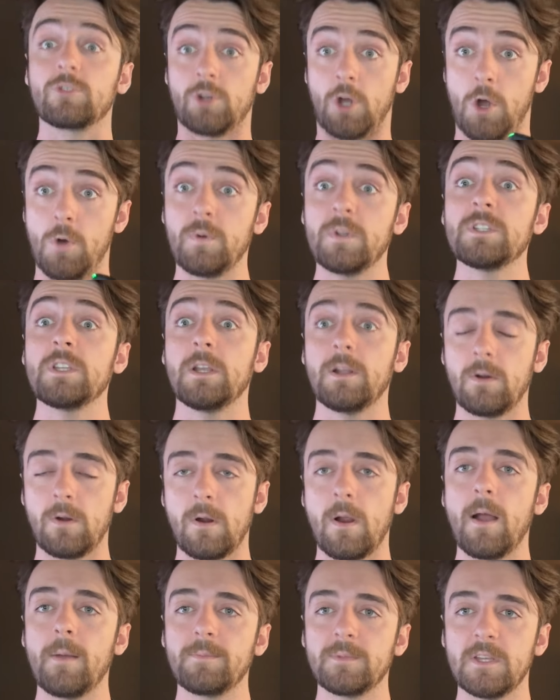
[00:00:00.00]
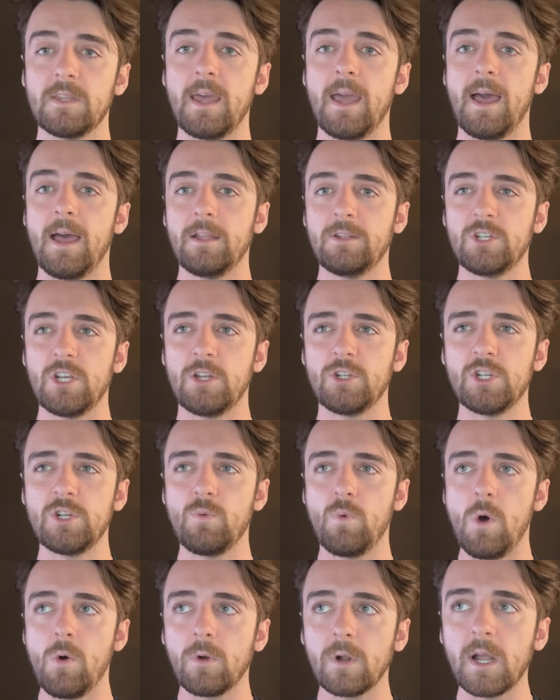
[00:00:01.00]
coaxing her up to the edge, and she
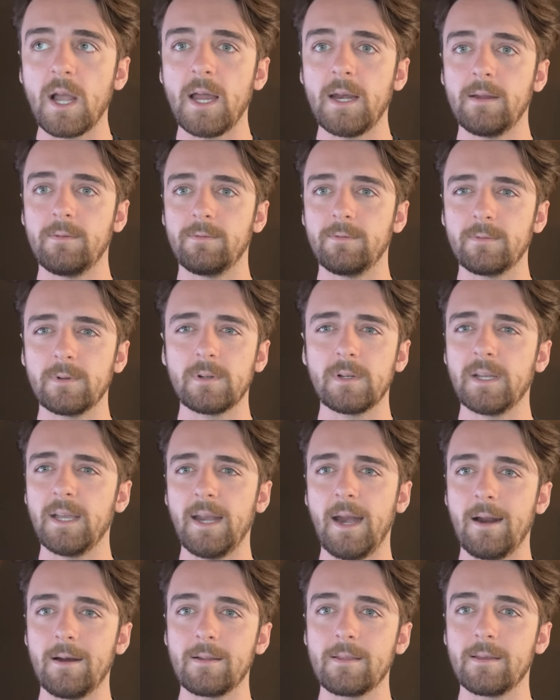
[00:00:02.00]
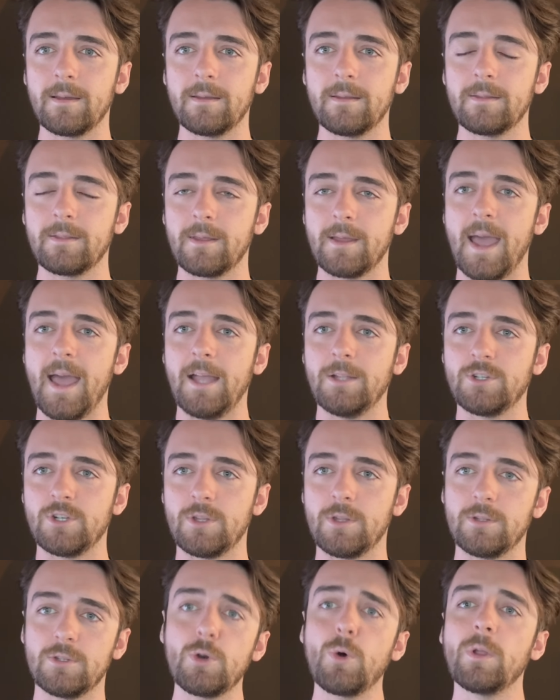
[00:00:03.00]
won't kind of get out of the edge
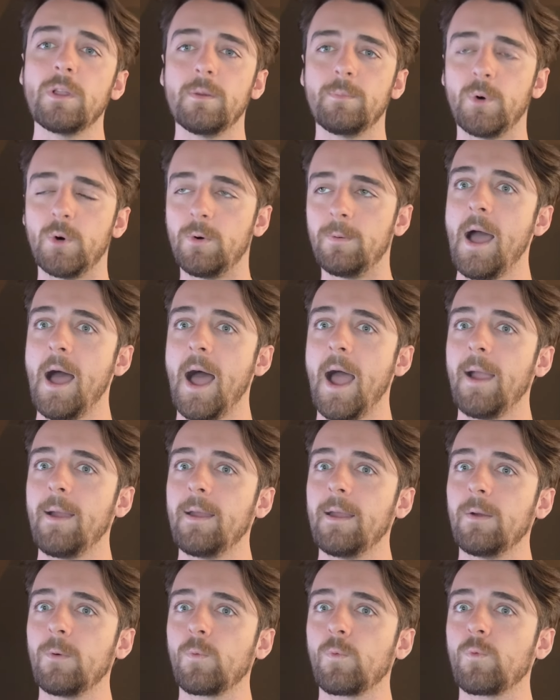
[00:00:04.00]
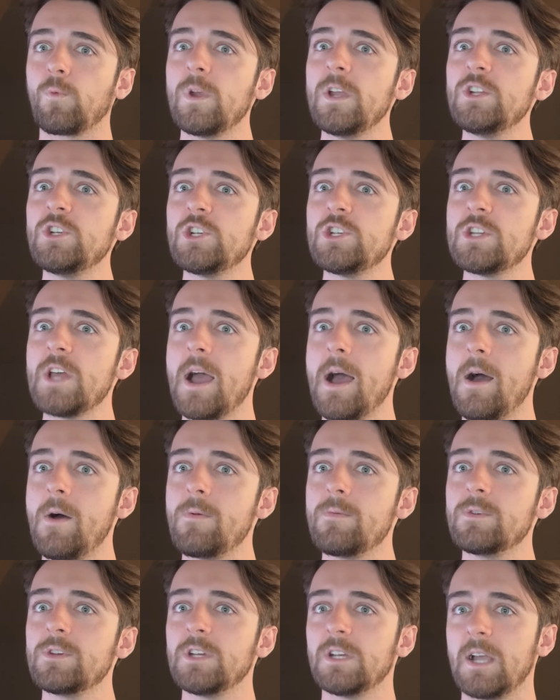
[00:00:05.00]
of the toilet bowl. I reach
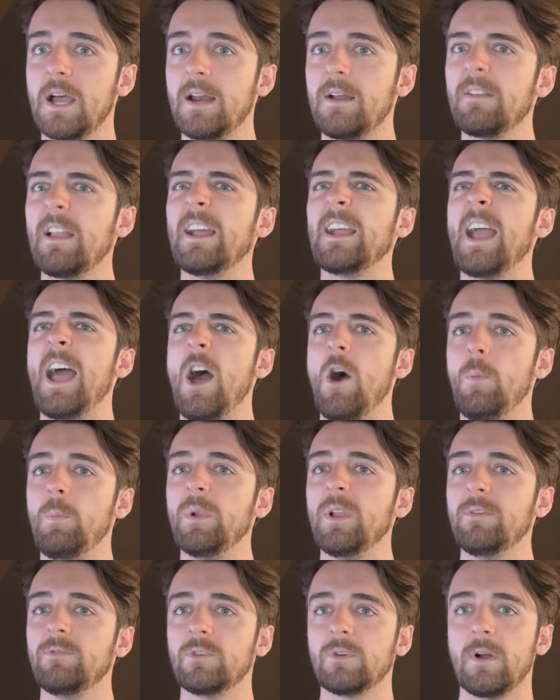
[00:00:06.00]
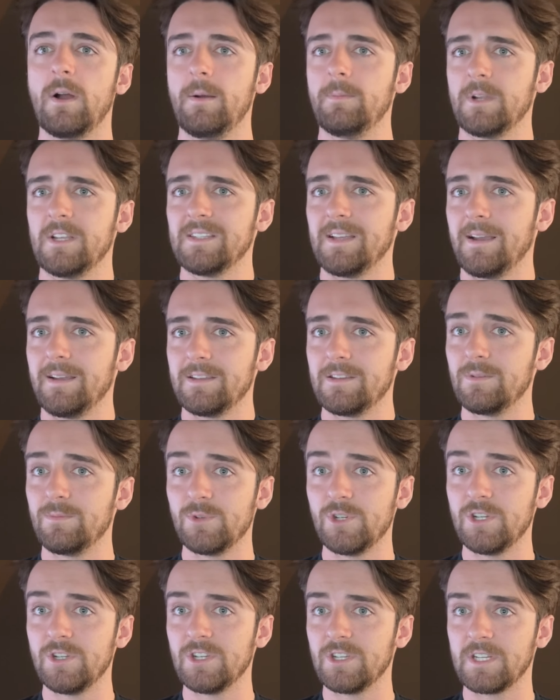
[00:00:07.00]
down to kind of like help lift her up, because I assume
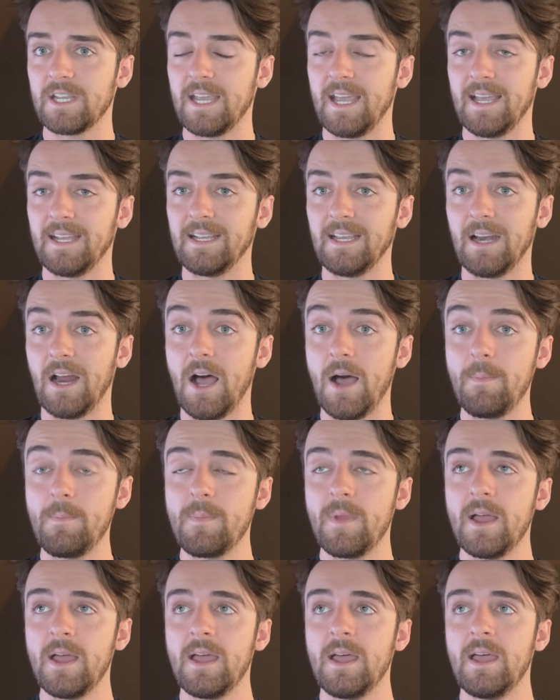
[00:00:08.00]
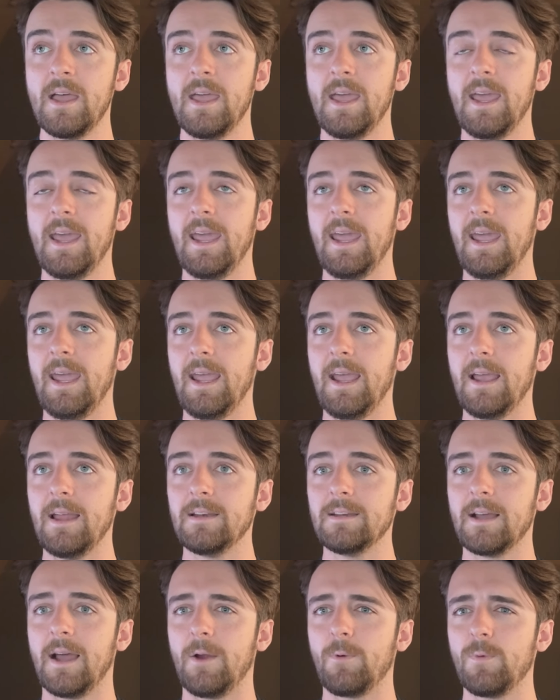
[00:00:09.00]
she just can't get up.
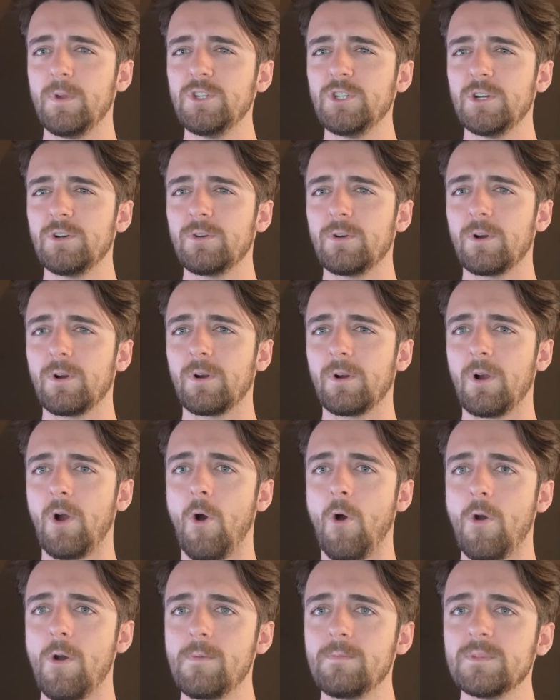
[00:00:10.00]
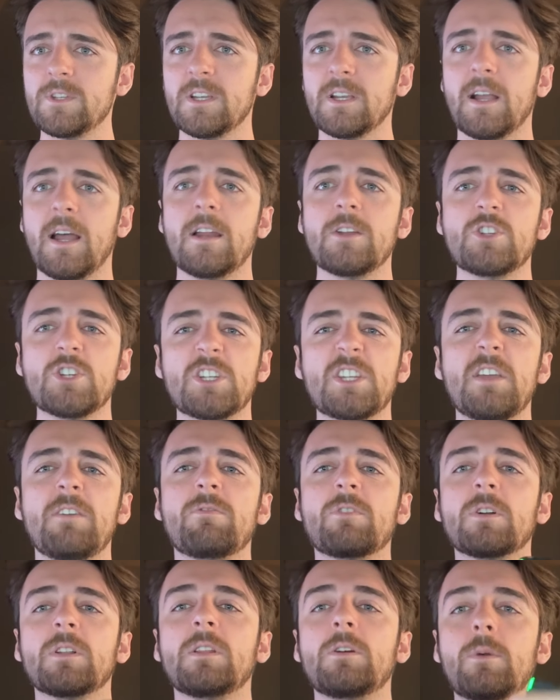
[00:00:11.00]
And I reach under her arms and kind of just
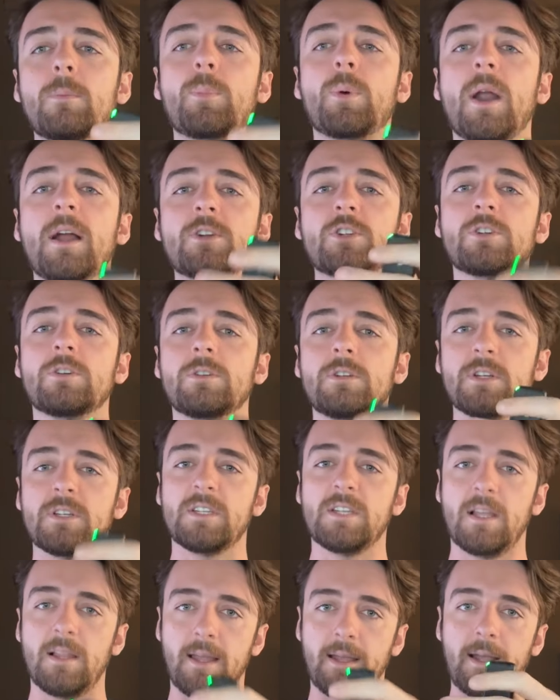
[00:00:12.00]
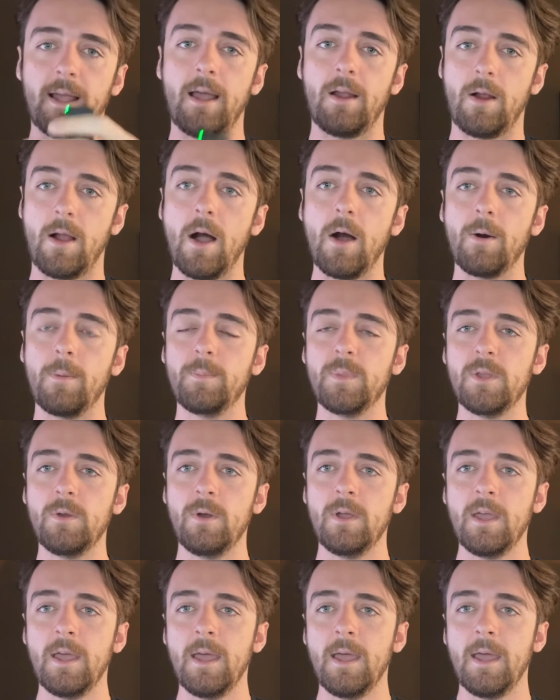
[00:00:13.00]
give her a little pressure to say like, "Here, I'll help
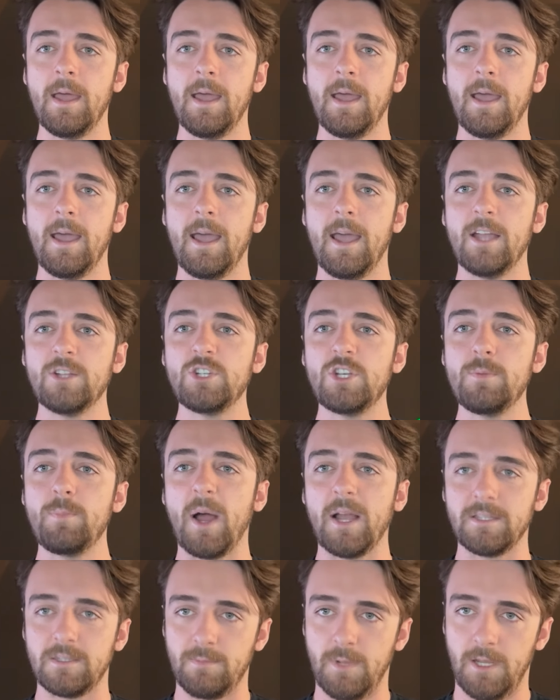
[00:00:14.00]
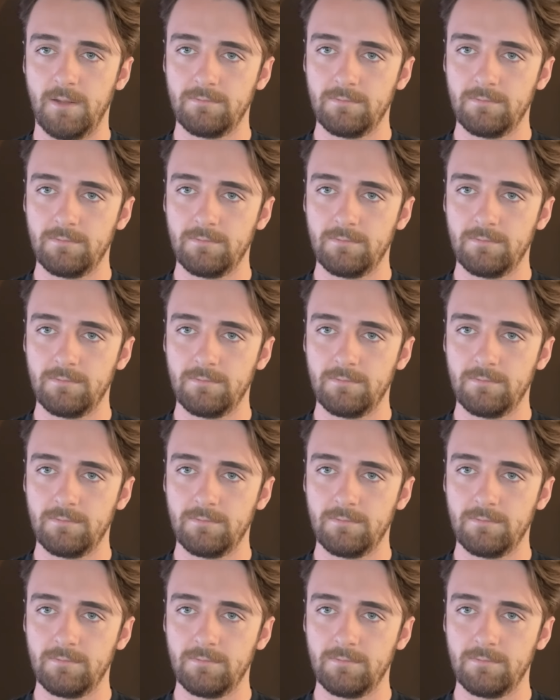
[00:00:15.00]
you." And she bites me.